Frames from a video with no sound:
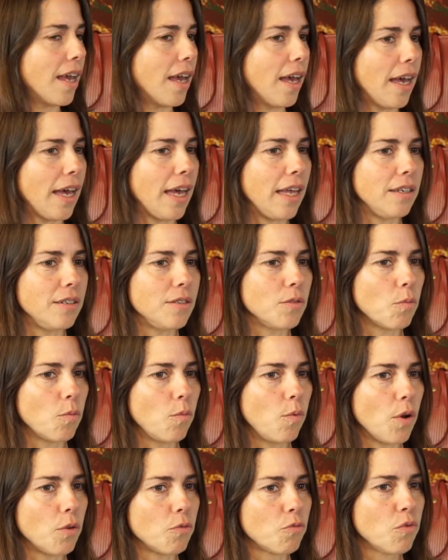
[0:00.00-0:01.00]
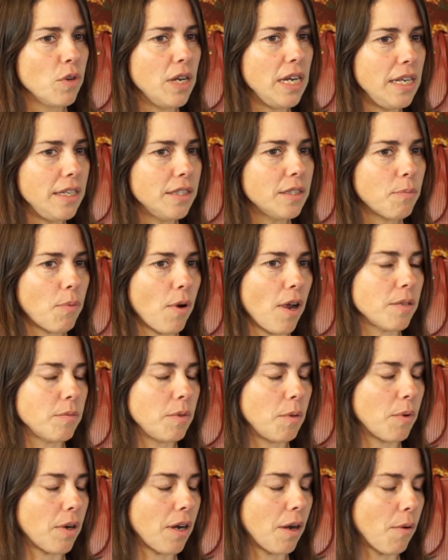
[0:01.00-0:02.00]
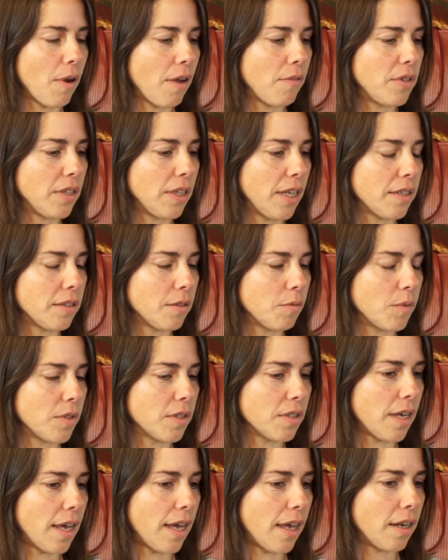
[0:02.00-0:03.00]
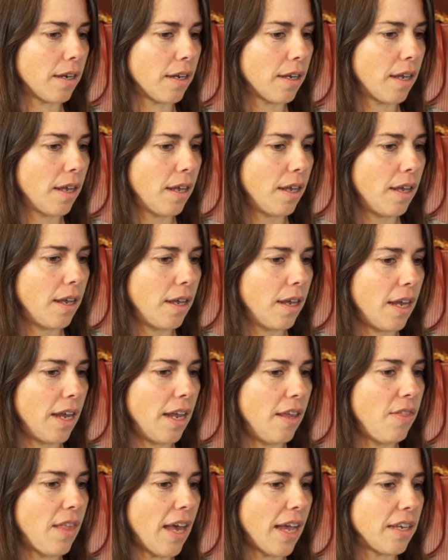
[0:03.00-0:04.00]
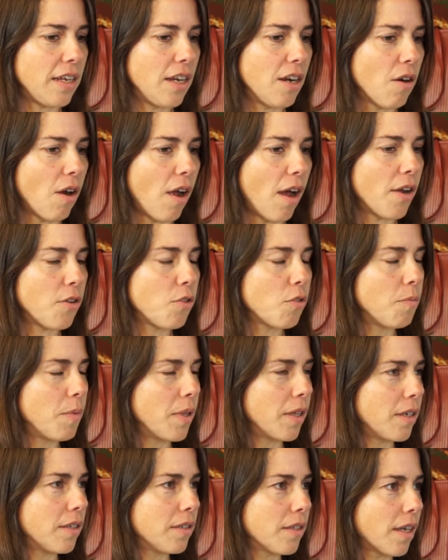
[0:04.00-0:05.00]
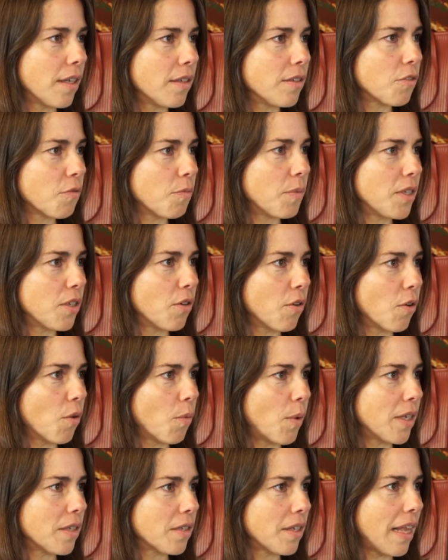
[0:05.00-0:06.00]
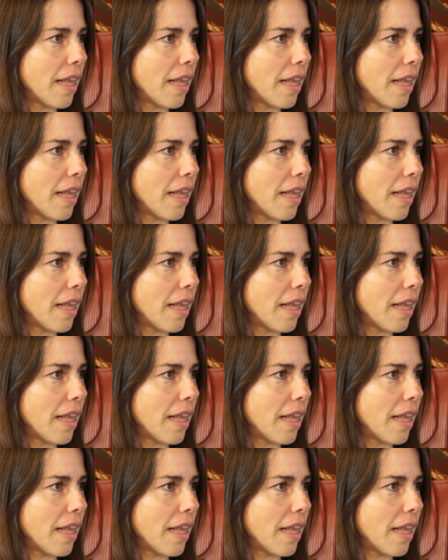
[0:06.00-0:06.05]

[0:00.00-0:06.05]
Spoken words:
And what really surprised me when I arrived in London was that in that year, 100 million tons of material went to